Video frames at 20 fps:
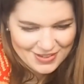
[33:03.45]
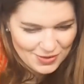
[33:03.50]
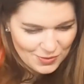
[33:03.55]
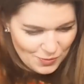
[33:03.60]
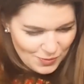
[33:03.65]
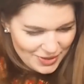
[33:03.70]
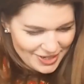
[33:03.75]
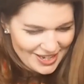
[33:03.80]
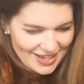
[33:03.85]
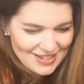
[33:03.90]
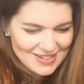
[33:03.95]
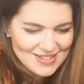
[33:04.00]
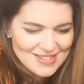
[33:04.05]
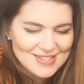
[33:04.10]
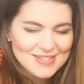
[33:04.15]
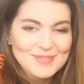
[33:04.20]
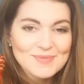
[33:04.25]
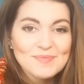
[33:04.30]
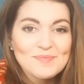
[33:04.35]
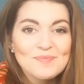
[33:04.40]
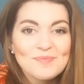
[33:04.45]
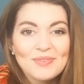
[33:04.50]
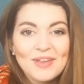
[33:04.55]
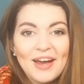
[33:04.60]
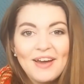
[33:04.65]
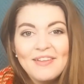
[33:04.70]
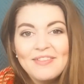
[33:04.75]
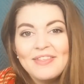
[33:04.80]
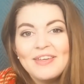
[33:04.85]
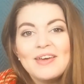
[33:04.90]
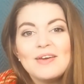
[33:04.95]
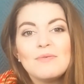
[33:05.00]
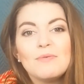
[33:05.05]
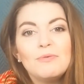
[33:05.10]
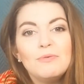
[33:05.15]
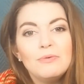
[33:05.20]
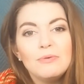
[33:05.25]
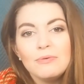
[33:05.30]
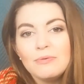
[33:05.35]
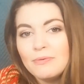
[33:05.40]
What else? I think,
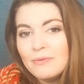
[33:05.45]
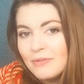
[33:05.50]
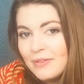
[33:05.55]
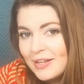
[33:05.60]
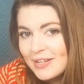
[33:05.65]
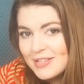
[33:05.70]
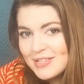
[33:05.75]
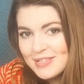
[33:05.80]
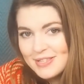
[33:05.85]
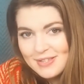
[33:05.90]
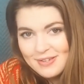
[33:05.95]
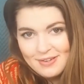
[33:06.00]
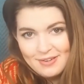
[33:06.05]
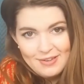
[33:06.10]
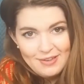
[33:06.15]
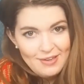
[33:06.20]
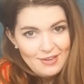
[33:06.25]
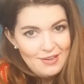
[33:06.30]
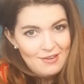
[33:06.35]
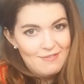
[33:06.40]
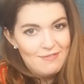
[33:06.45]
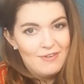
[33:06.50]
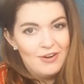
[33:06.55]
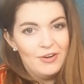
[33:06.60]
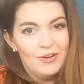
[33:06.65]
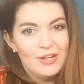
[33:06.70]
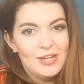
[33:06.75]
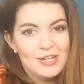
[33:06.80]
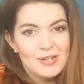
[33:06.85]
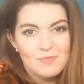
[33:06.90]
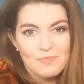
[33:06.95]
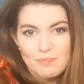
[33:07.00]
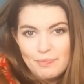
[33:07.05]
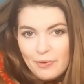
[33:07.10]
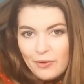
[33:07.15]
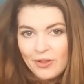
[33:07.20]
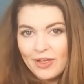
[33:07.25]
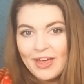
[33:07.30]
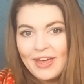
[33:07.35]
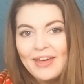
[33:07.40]
oh, that's very
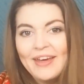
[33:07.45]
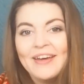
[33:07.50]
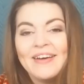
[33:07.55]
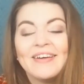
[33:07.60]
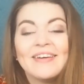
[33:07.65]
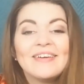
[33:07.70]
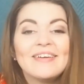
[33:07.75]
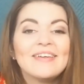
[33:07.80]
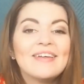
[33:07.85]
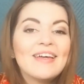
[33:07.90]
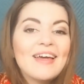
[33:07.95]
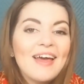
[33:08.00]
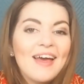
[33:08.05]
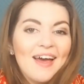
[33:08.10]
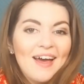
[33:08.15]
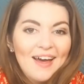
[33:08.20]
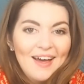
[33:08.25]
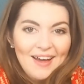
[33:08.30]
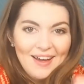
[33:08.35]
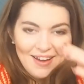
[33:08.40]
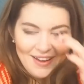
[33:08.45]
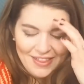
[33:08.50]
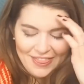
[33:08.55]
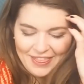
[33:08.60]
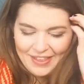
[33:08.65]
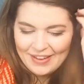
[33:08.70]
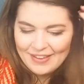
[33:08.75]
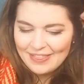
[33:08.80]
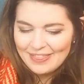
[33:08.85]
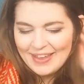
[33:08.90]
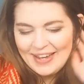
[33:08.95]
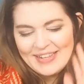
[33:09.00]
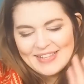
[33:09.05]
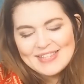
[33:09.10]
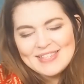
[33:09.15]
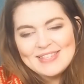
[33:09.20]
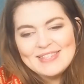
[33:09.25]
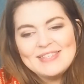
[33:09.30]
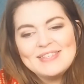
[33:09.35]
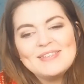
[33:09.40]
bulky. I think
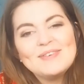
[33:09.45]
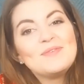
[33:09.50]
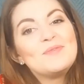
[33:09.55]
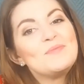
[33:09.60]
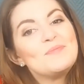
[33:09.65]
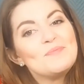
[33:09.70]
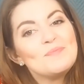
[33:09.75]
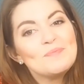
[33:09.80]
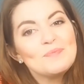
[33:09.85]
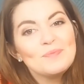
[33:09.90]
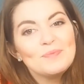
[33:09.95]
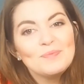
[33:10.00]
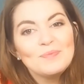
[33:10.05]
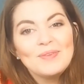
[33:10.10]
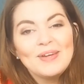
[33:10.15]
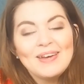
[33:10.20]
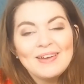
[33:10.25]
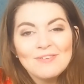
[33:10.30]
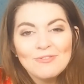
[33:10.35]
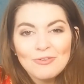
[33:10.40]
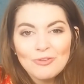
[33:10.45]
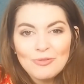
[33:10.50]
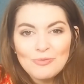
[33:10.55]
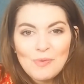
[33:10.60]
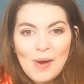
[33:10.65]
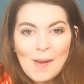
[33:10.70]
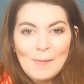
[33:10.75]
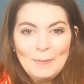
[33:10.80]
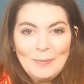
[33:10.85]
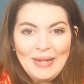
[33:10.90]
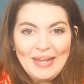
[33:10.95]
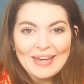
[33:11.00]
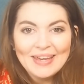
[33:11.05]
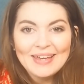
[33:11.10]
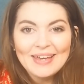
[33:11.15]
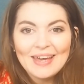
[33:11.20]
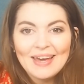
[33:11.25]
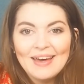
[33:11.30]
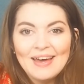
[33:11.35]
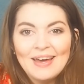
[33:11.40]
that's it for the
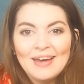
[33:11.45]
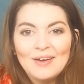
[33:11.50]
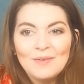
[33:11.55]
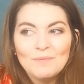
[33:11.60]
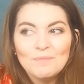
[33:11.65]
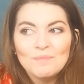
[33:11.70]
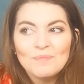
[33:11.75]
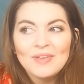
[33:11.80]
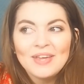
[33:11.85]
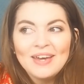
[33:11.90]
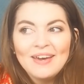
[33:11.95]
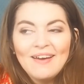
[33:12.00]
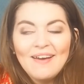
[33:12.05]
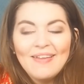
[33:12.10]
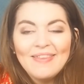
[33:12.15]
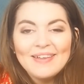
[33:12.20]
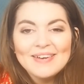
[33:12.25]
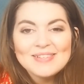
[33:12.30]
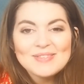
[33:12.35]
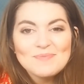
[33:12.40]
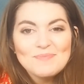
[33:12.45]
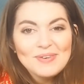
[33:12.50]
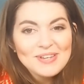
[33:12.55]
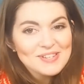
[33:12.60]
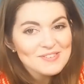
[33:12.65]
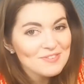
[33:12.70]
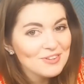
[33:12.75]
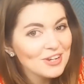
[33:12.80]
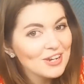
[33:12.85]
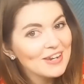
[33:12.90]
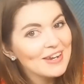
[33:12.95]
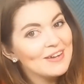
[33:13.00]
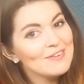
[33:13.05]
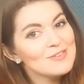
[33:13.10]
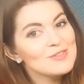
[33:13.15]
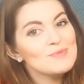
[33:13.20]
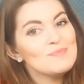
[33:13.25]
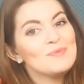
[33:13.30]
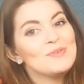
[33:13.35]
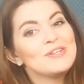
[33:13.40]
rambling. There's a bit of an
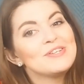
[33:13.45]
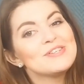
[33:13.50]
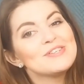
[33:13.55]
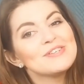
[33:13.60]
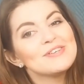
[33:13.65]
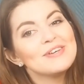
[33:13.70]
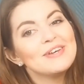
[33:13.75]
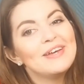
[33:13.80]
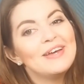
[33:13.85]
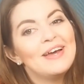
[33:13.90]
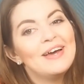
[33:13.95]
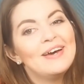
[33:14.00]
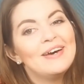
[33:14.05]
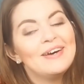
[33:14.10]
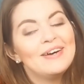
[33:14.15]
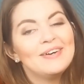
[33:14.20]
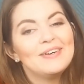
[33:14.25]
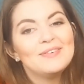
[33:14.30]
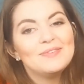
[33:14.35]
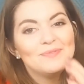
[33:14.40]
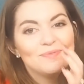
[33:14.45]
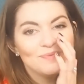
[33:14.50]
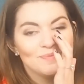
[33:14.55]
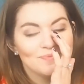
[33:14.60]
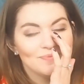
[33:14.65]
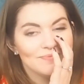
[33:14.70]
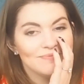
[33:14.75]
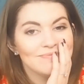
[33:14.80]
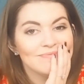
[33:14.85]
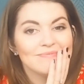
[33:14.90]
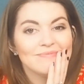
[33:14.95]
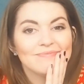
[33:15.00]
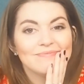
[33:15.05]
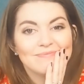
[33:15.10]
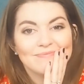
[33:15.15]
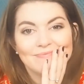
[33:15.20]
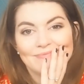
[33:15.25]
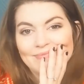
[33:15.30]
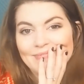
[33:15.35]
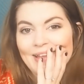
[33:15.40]
announcement. I
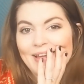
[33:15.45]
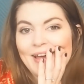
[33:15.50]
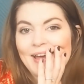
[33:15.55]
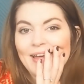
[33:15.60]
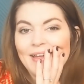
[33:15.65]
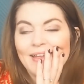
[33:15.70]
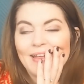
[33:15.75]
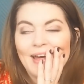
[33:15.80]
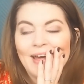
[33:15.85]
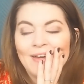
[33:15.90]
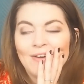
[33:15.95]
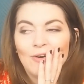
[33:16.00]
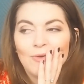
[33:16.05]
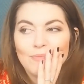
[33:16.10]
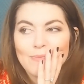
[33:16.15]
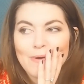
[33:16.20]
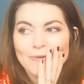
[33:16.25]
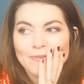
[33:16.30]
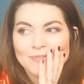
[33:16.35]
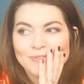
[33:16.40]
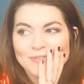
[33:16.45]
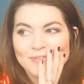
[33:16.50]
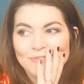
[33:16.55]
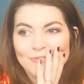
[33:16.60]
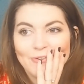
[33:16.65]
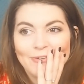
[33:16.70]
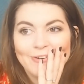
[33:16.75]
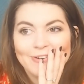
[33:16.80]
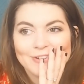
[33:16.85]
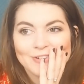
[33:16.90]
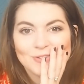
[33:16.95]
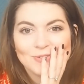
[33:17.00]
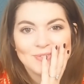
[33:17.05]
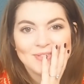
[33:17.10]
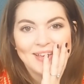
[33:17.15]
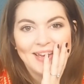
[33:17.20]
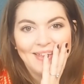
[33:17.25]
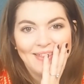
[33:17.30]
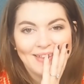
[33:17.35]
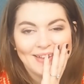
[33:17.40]
almost forgot to
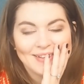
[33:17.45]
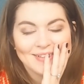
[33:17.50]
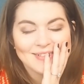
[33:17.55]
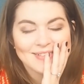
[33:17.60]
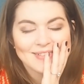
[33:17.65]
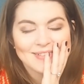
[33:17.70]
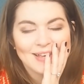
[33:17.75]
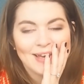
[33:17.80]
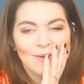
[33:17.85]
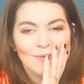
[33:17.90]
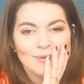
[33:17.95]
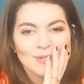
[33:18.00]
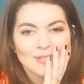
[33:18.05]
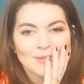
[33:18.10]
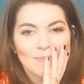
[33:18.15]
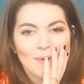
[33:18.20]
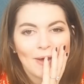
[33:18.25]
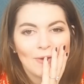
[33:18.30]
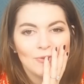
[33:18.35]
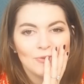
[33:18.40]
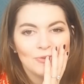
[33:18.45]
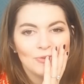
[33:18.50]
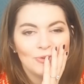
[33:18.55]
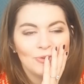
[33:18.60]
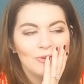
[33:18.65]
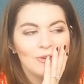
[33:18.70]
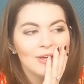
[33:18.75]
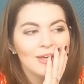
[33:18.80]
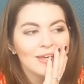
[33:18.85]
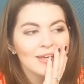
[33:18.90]
say this. I was about to